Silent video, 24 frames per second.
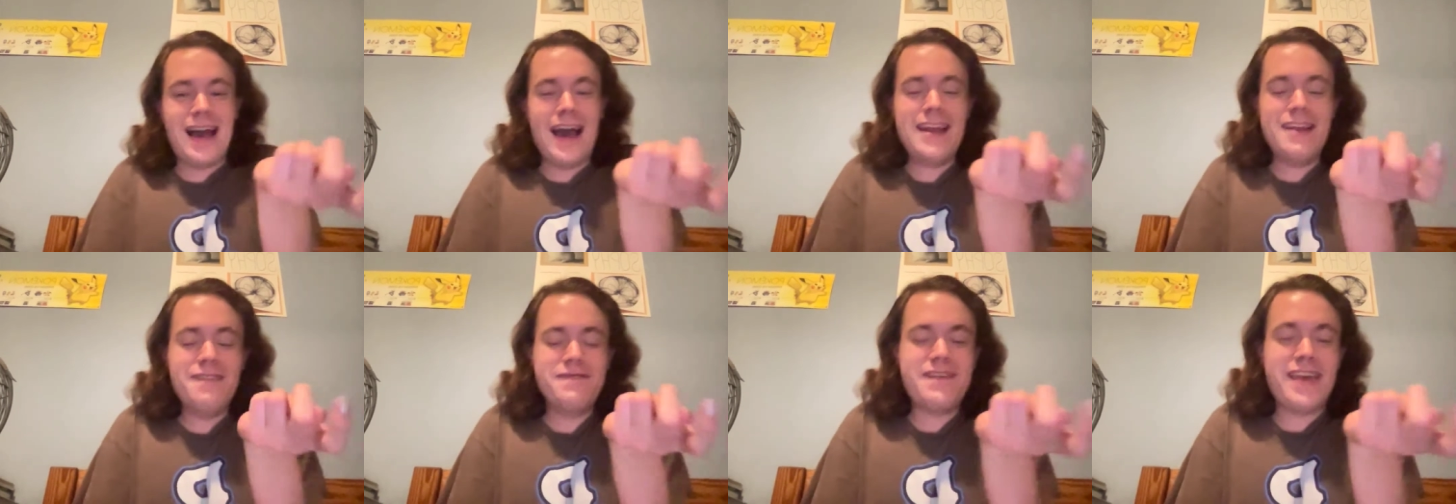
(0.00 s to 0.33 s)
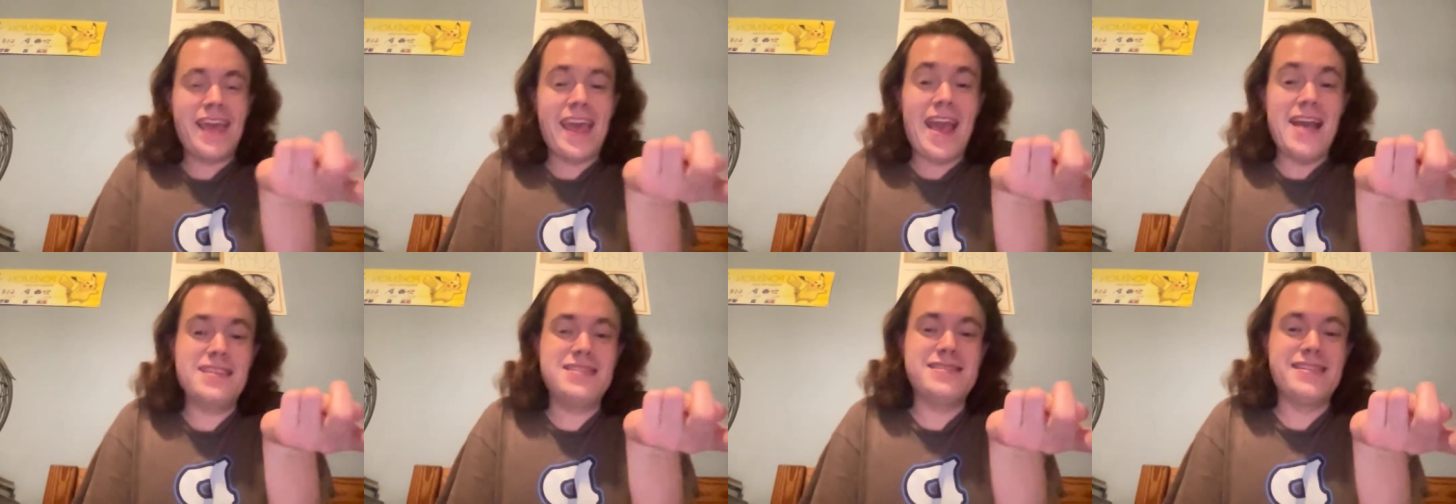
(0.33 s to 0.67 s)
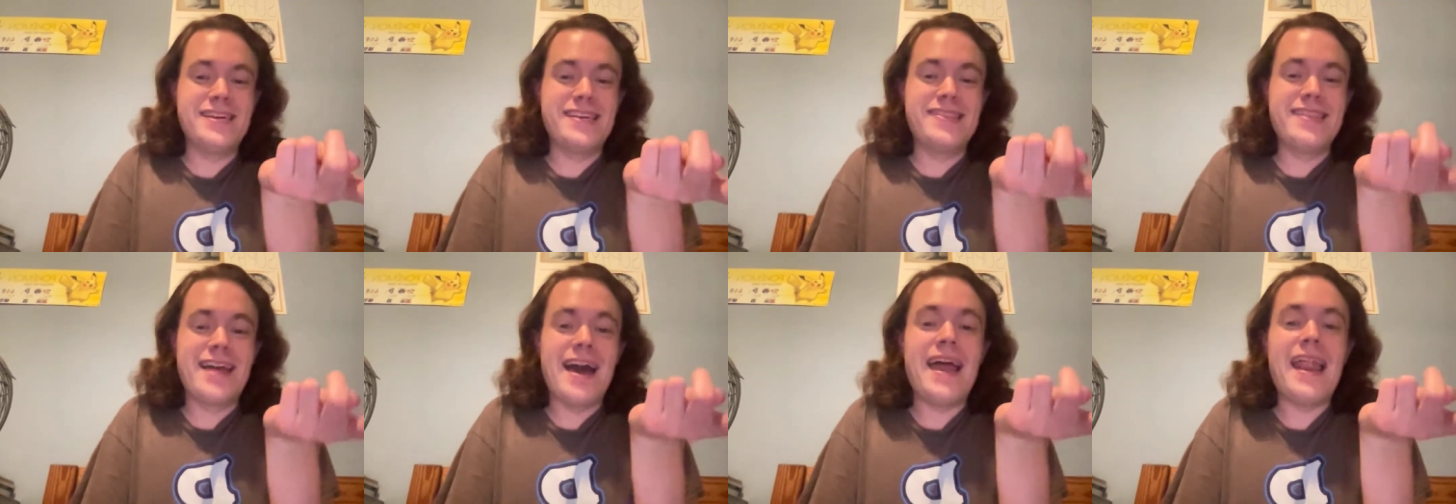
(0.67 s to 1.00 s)
of
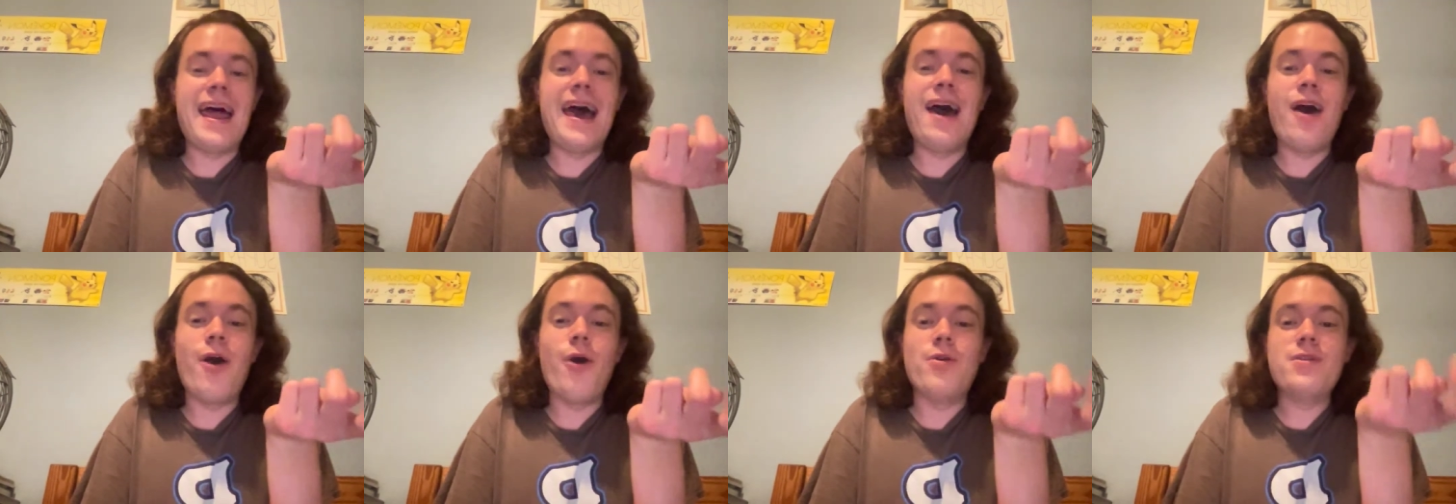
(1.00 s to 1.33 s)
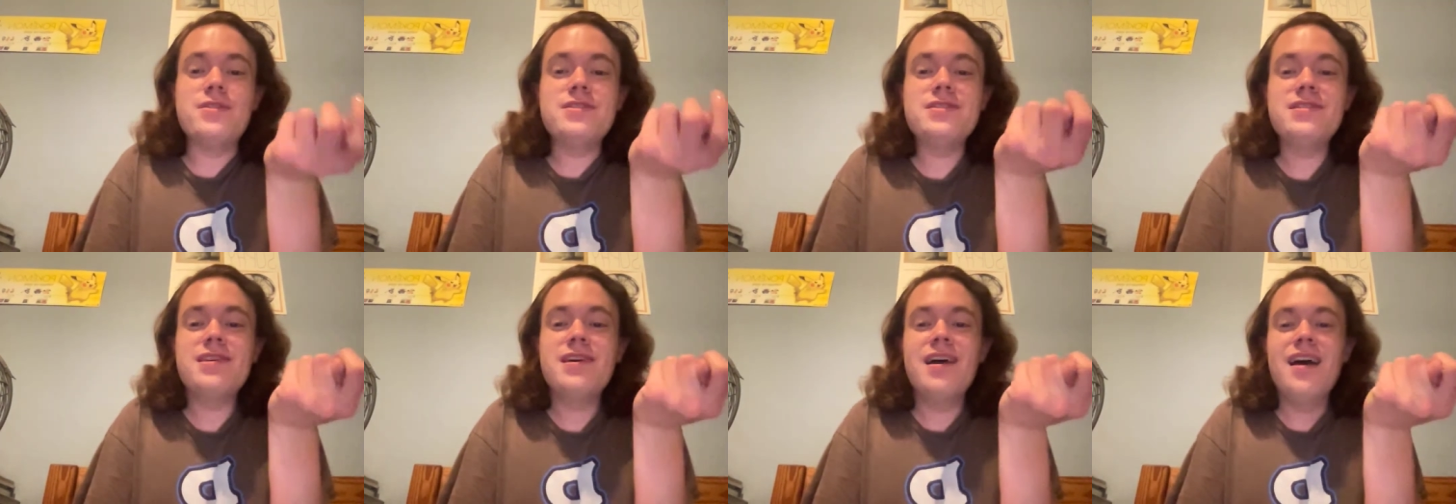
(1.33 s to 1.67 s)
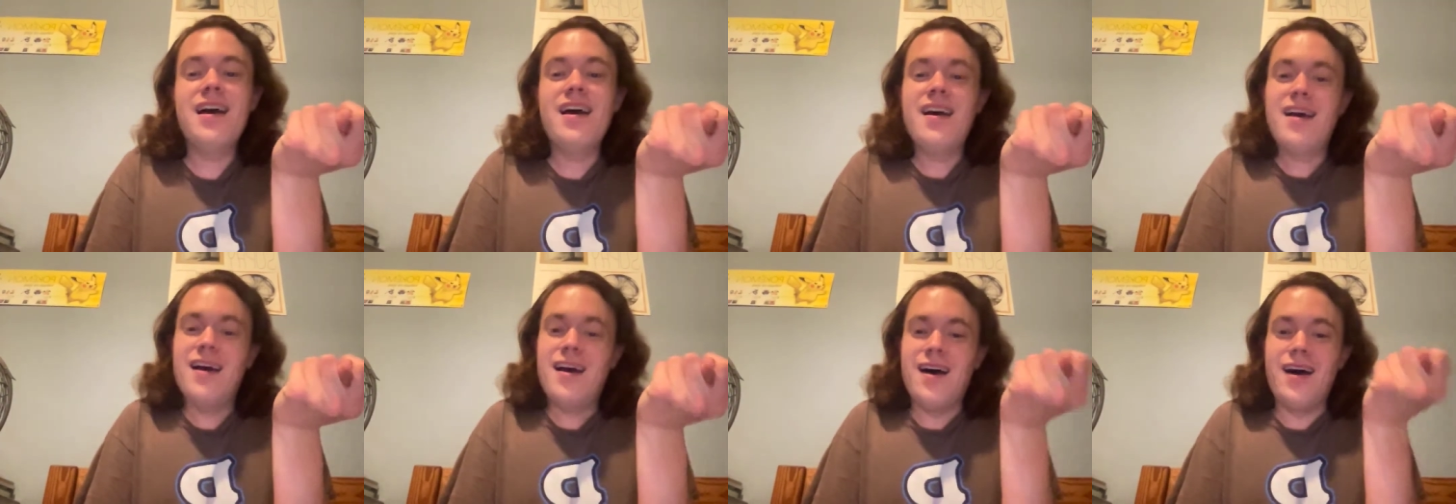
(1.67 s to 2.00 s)
canceling that out.
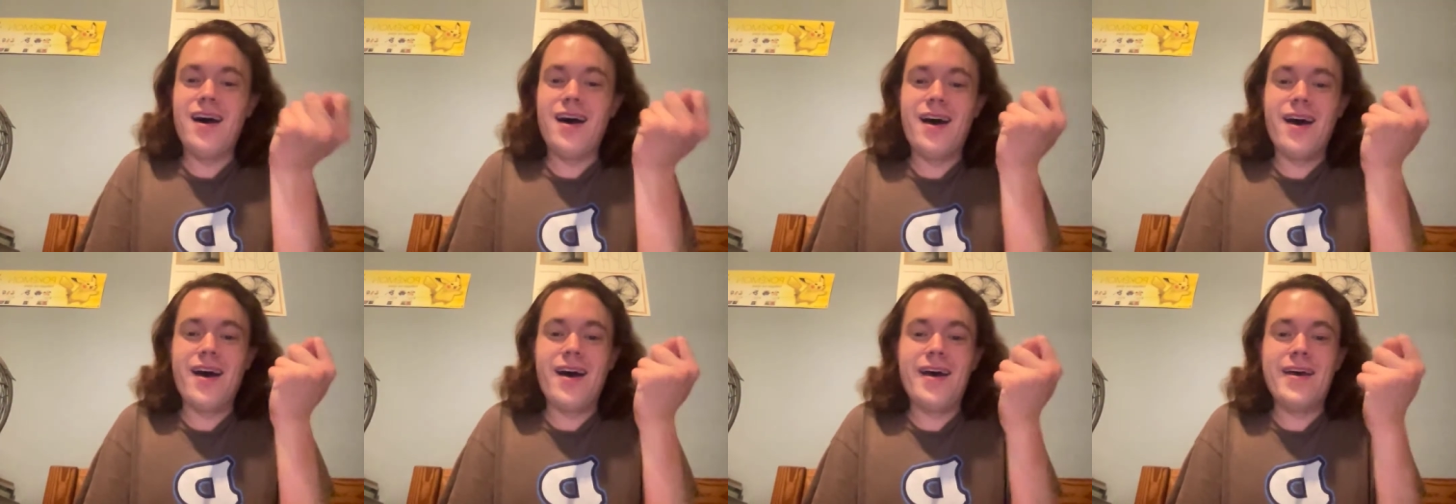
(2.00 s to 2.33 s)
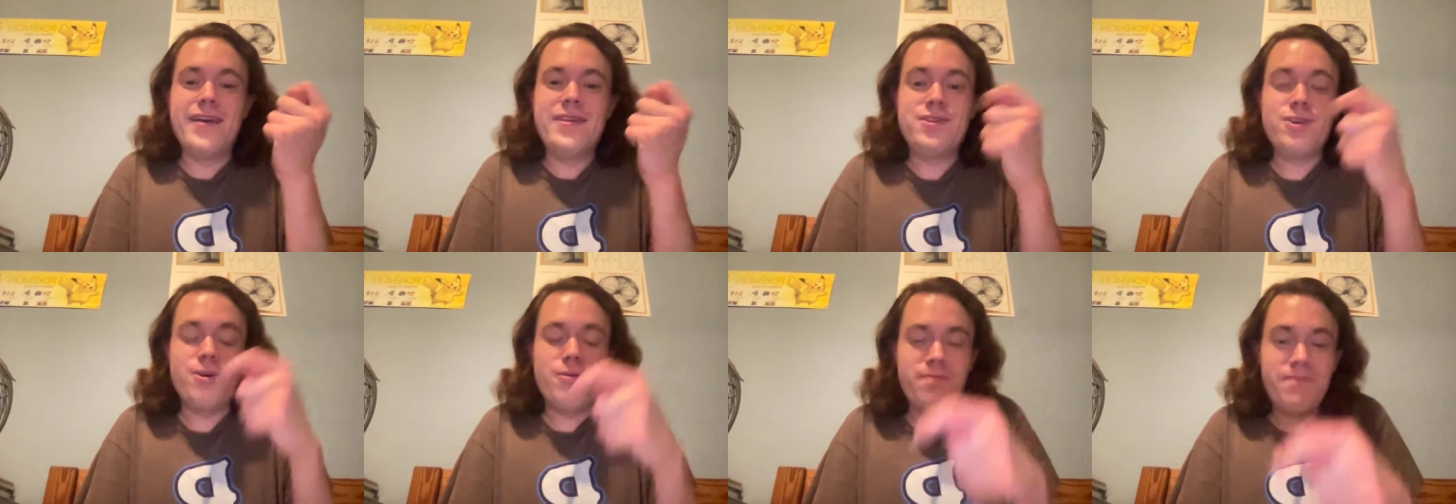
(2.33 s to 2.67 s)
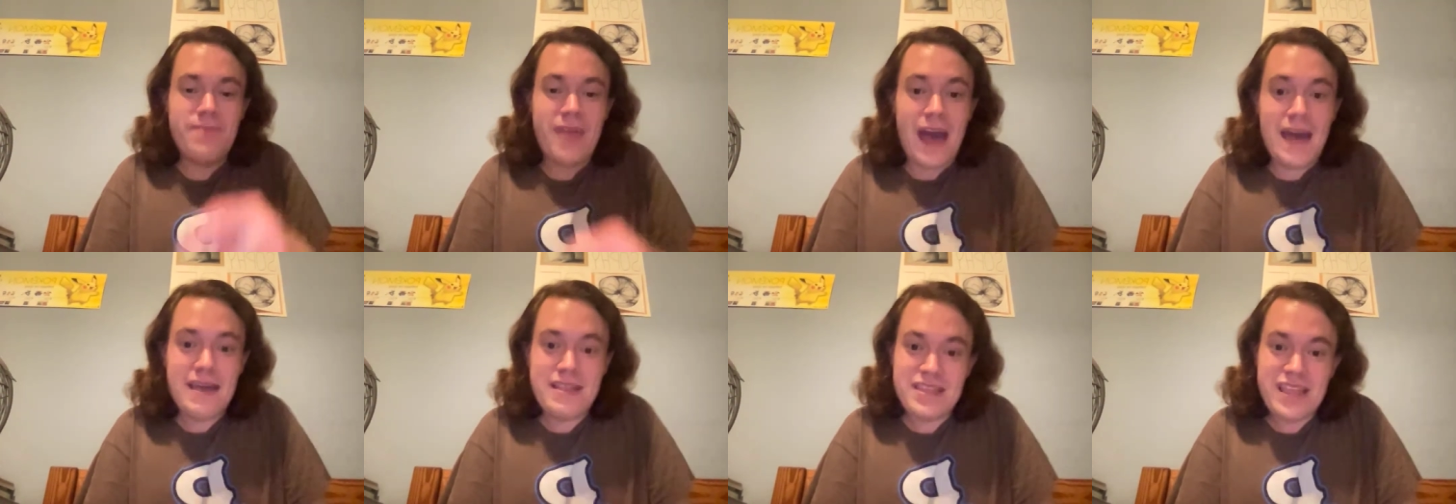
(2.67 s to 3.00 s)
So
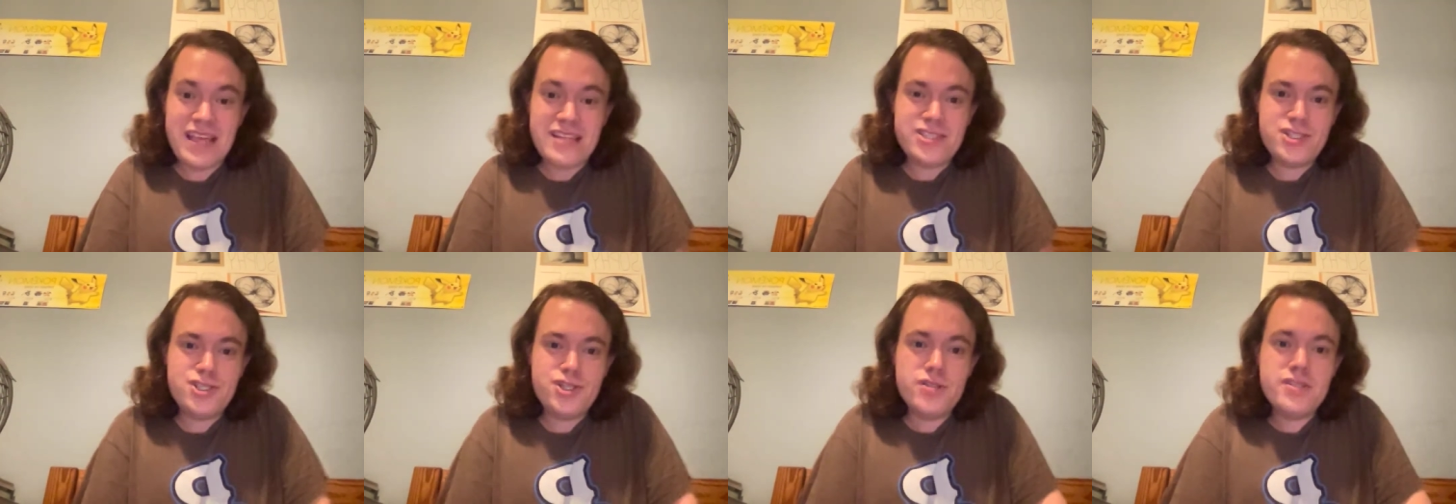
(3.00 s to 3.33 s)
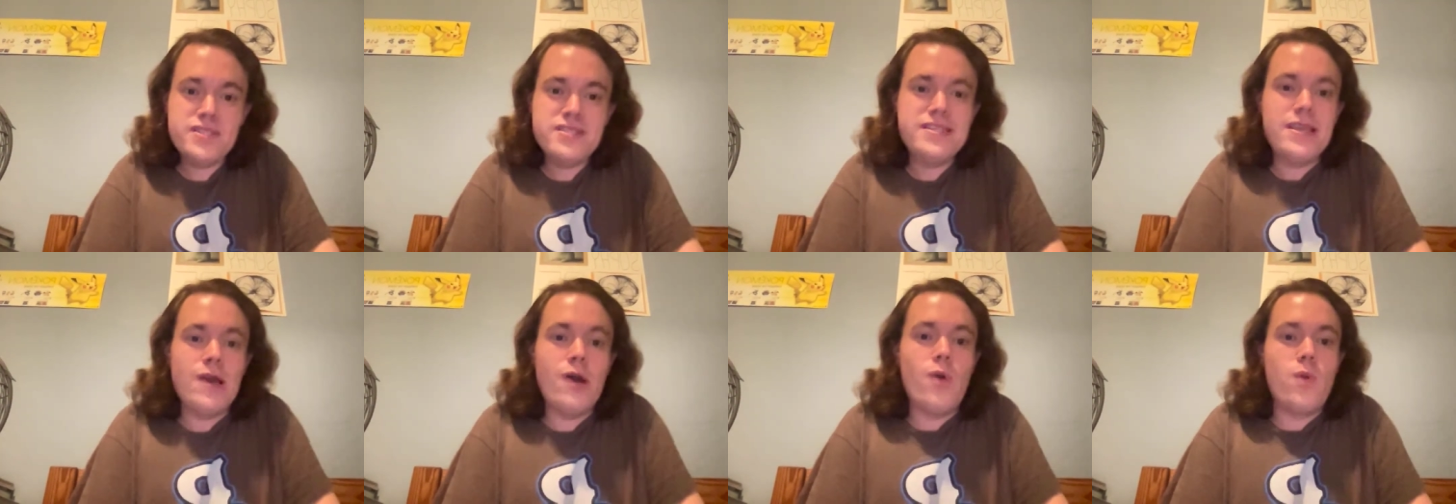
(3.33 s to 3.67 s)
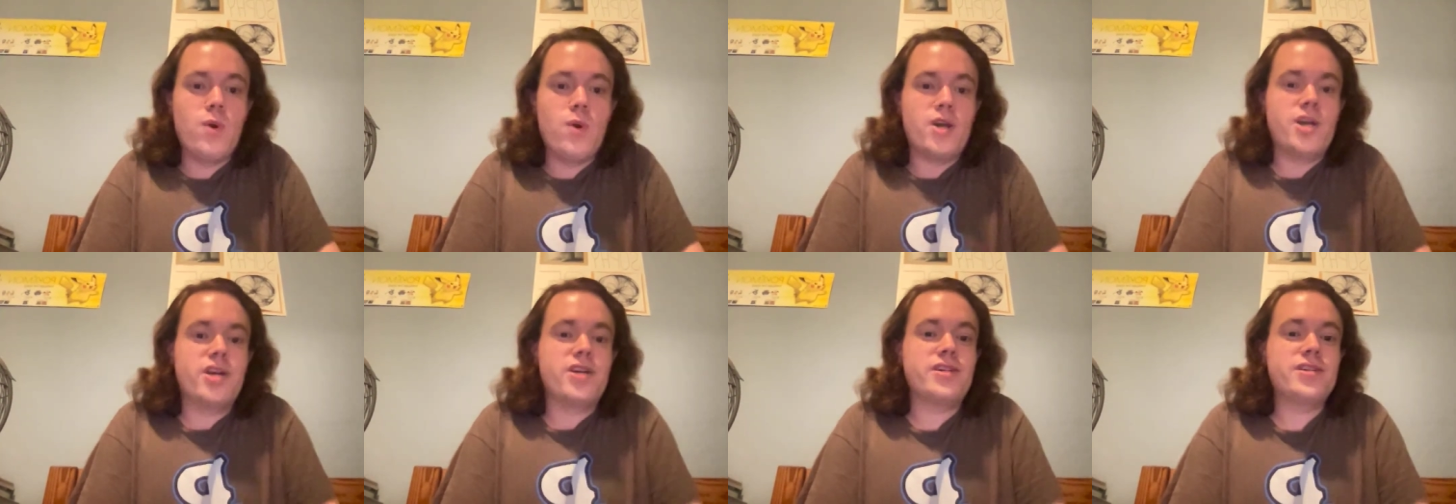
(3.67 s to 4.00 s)
that should still
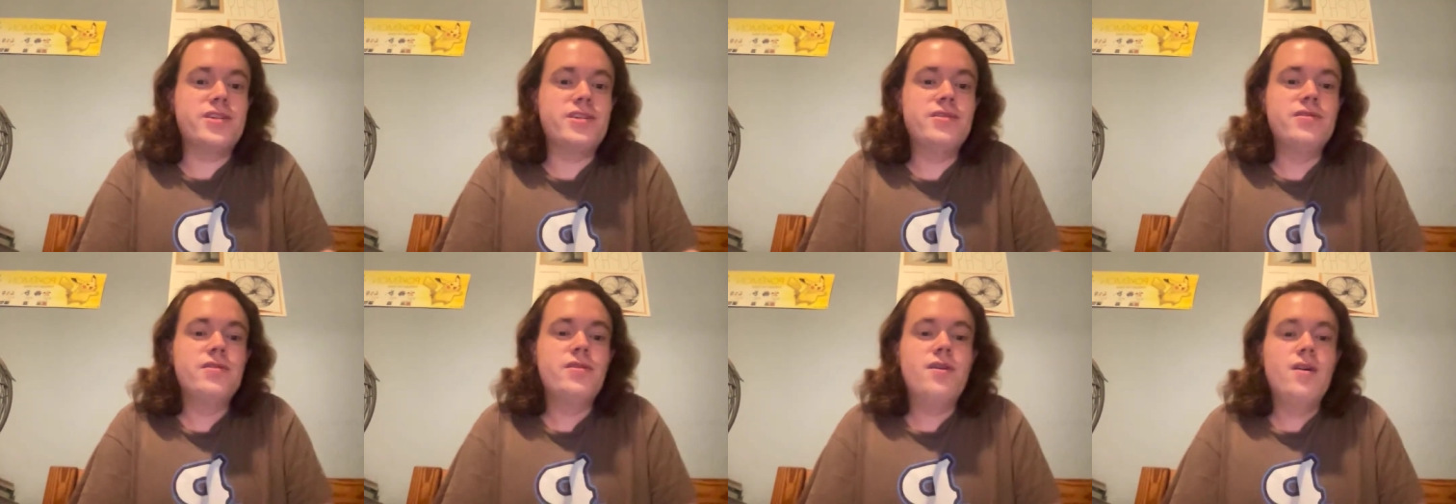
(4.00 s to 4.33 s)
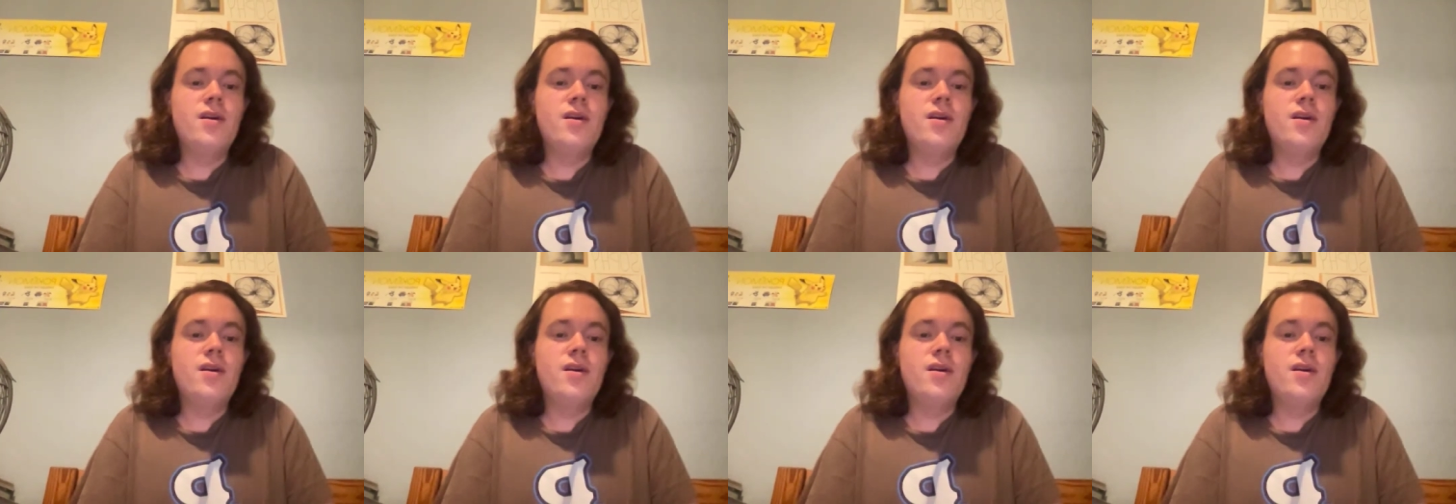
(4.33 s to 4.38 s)
work.